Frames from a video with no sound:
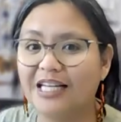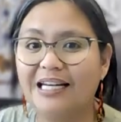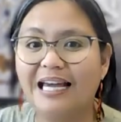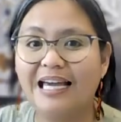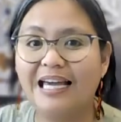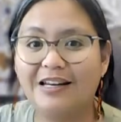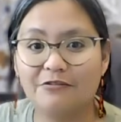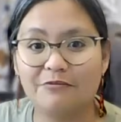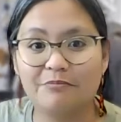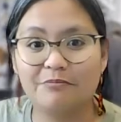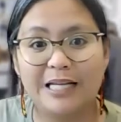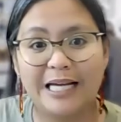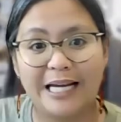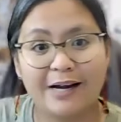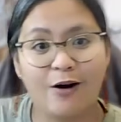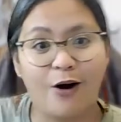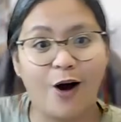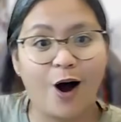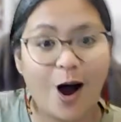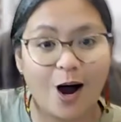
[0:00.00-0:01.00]
native
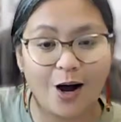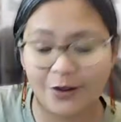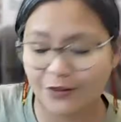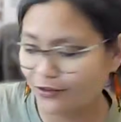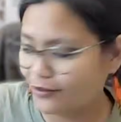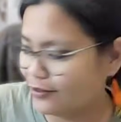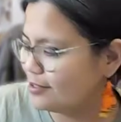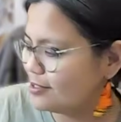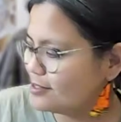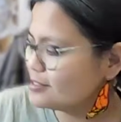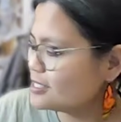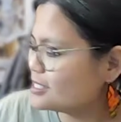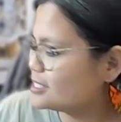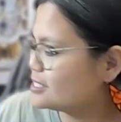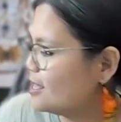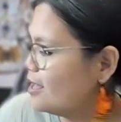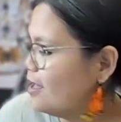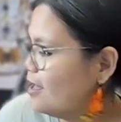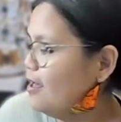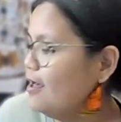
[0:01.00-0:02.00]
plant authors.